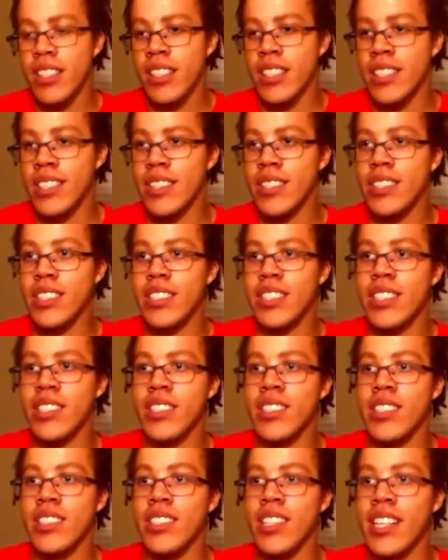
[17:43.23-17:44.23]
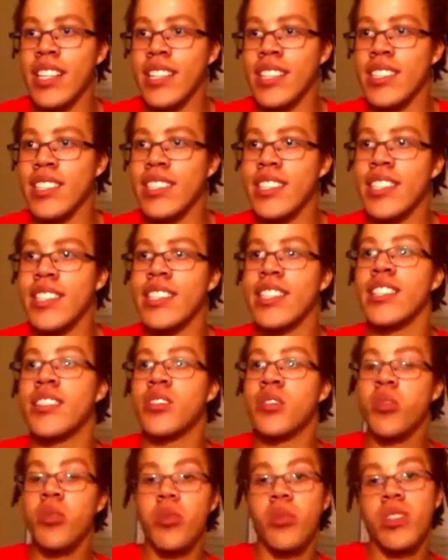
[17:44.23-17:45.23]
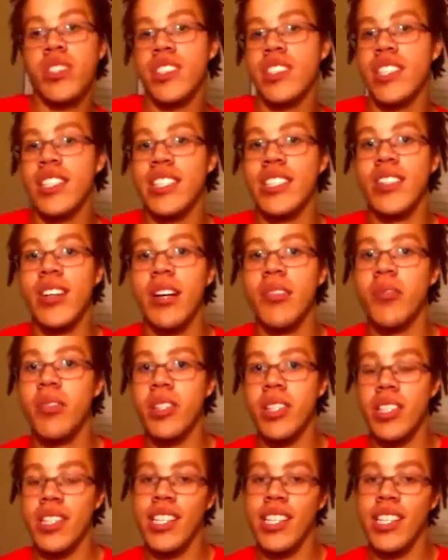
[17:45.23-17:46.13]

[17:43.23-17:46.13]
Because there's just like this, it's cool, and it's like, yo, I'm